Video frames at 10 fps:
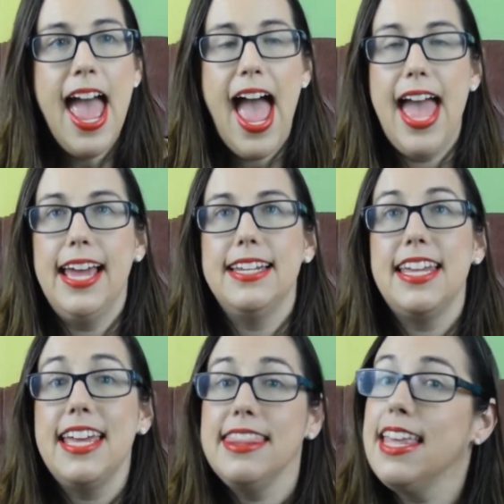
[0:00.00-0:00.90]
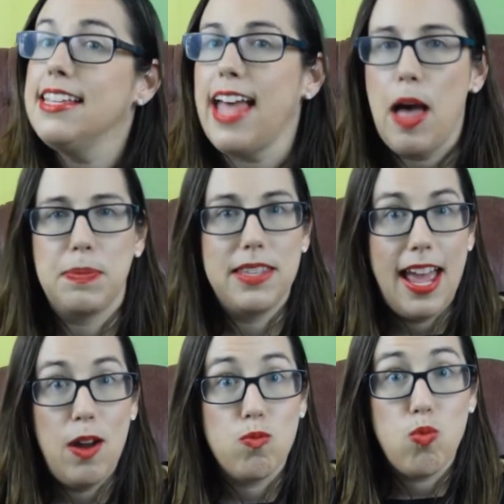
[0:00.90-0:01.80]
And in these apps,
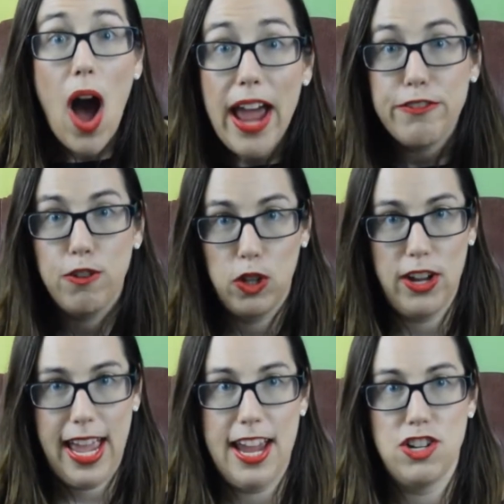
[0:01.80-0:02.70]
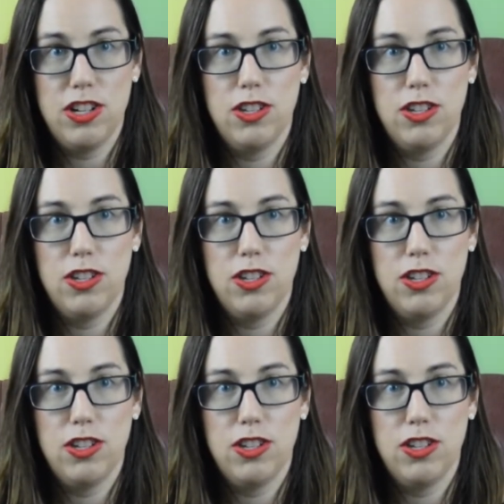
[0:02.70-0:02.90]
they write for location.